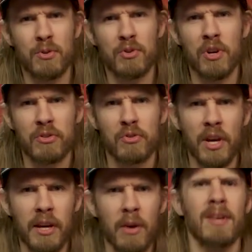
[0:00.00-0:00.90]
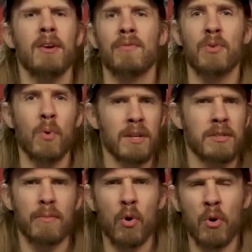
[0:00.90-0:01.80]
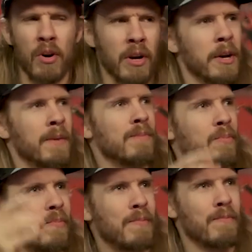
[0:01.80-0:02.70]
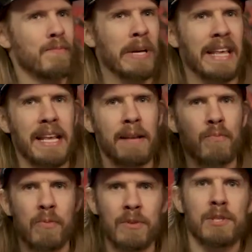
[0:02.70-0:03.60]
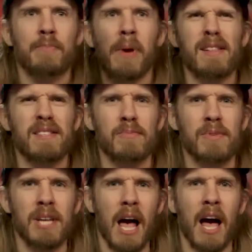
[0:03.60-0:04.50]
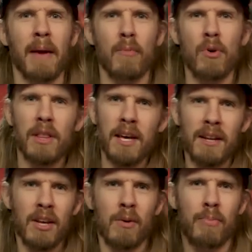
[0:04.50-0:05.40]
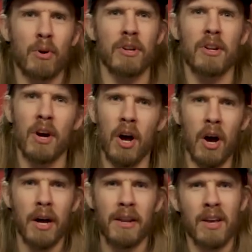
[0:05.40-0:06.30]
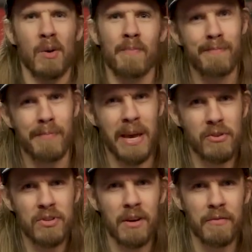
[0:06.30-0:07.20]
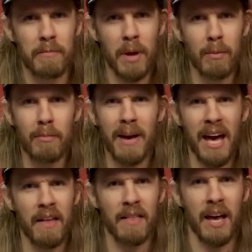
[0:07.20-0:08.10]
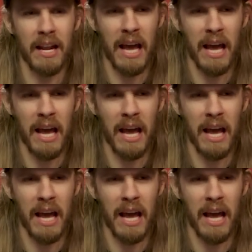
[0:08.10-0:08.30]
you should also check out. If you want some more, spend some time with it, put it on, make yourself a bubble bath kind of